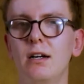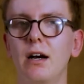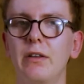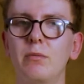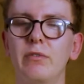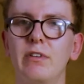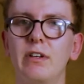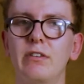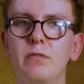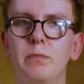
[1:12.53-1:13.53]
and it was
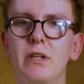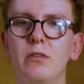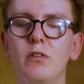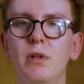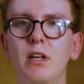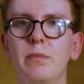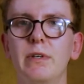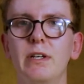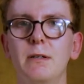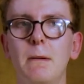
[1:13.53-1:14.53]
their Spin Double
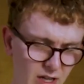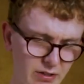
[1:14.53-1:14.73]
IPA.